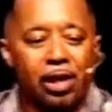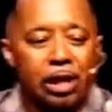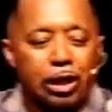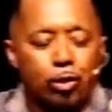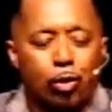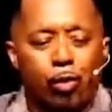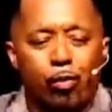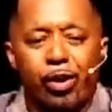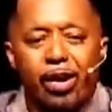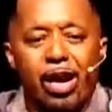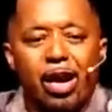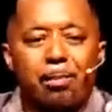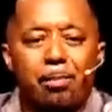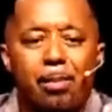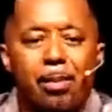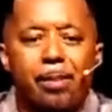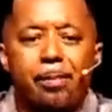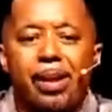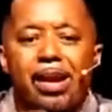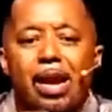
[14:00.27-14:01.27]
to where we
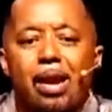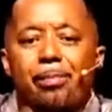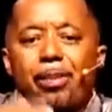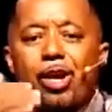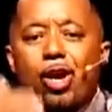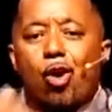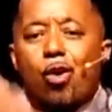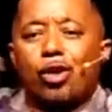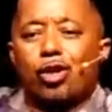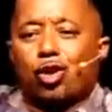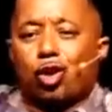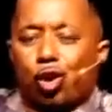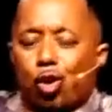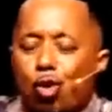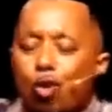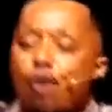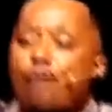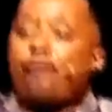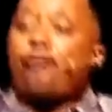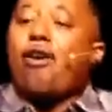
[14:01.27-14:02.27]
may not be going
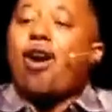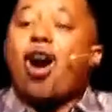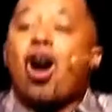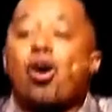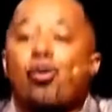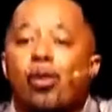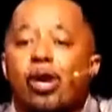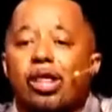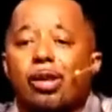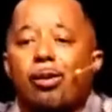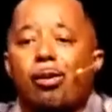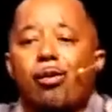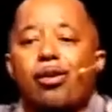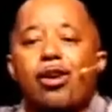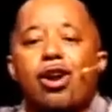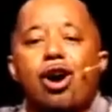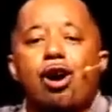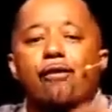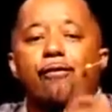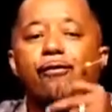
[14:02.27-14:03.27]
too far with it, but
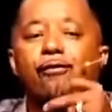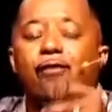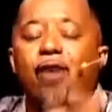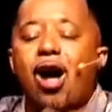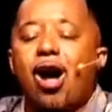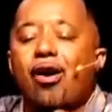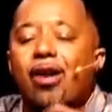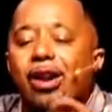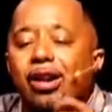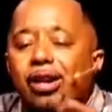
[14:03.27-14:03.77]
we've gone far